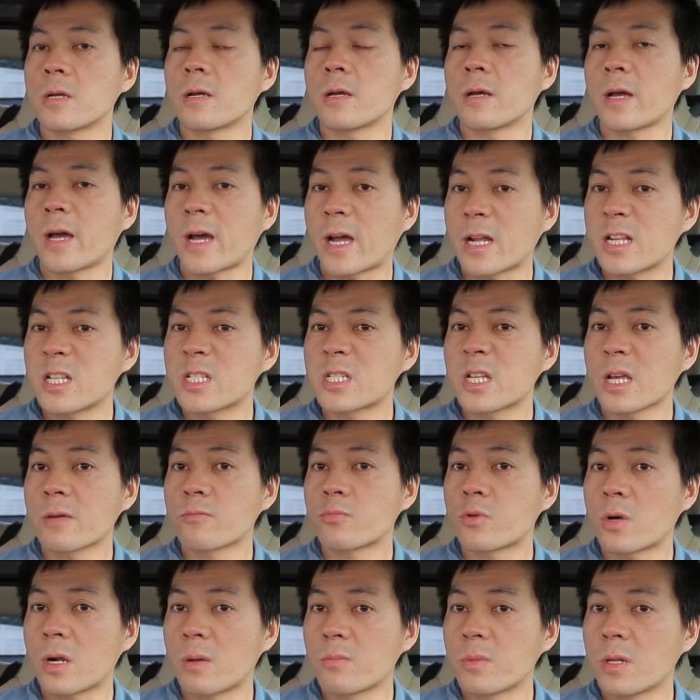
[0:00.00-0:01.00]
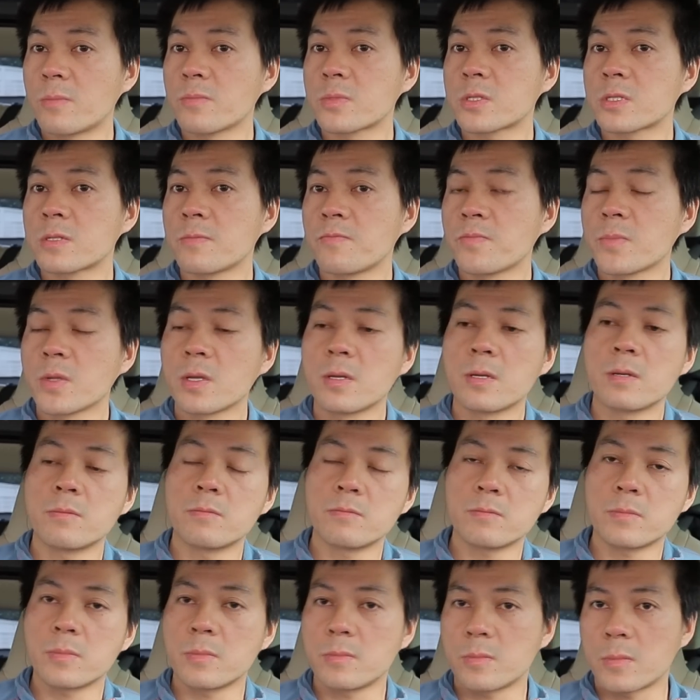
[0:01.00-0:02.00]
handshake problems.
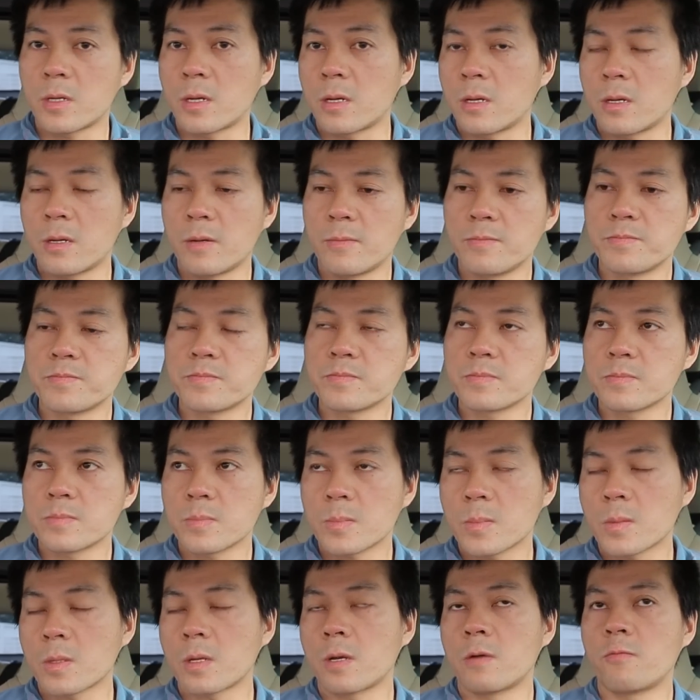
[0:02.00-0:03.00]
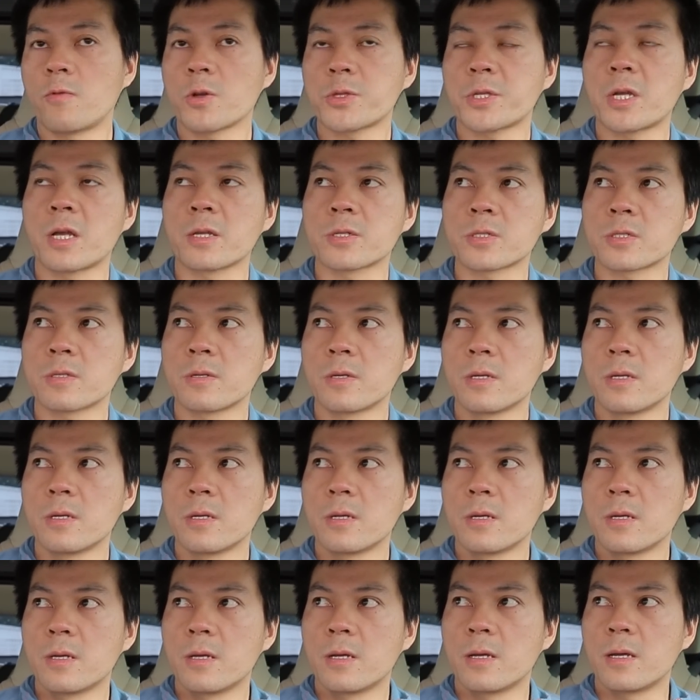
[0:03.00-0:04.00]
What else?
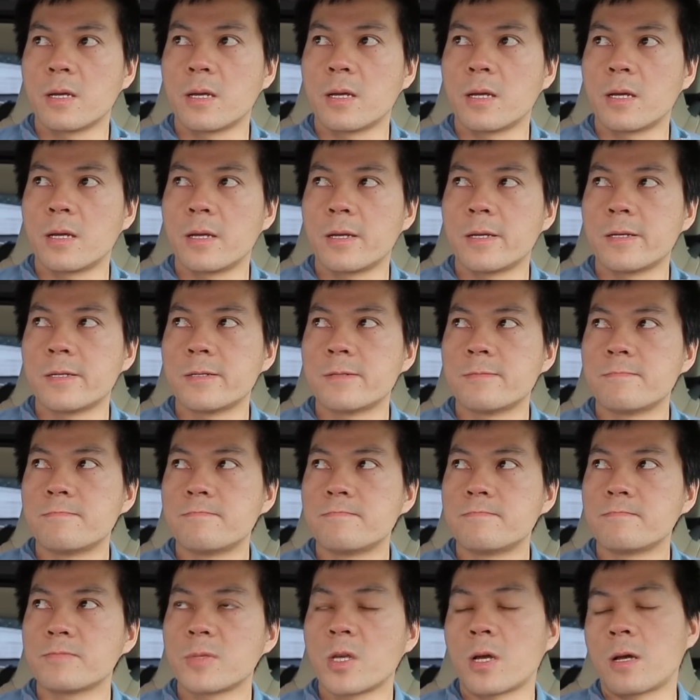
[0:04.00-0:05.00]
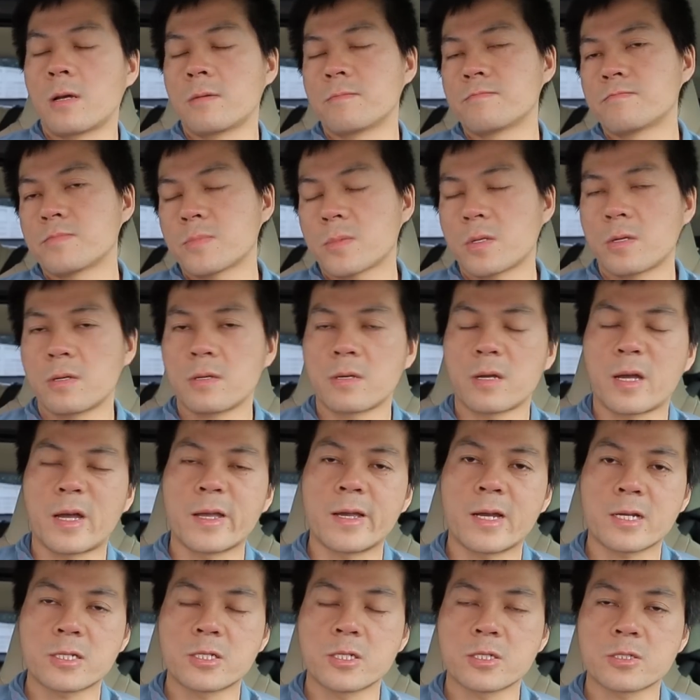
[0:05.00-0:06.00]
I
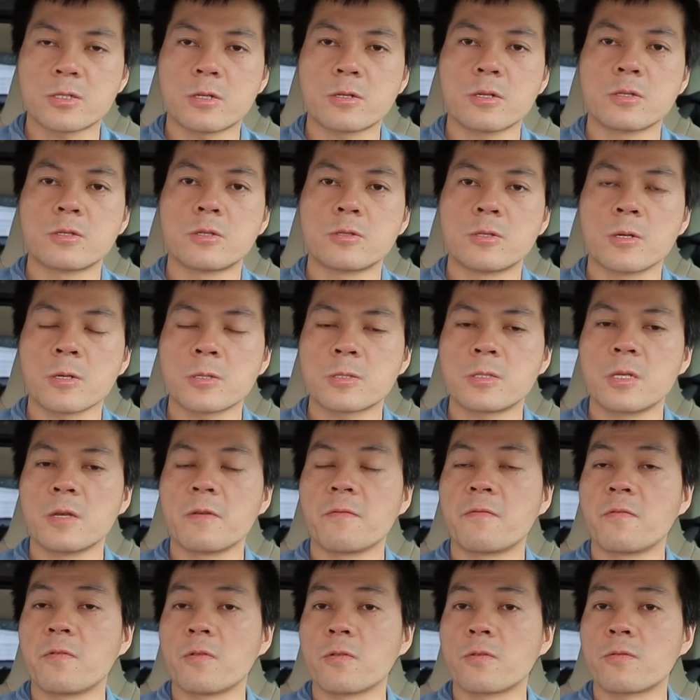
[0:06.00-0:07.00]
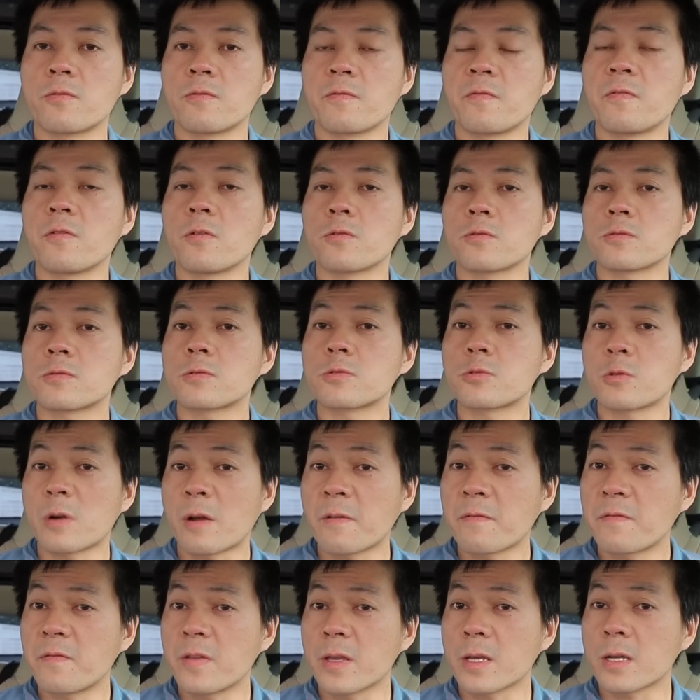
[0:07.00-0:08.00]
actually started deducting for
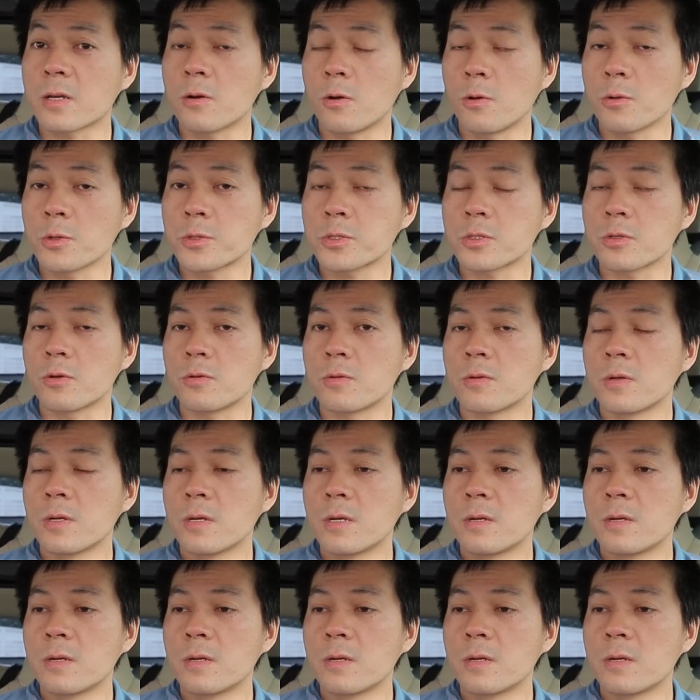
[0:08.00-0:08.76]
traffic also,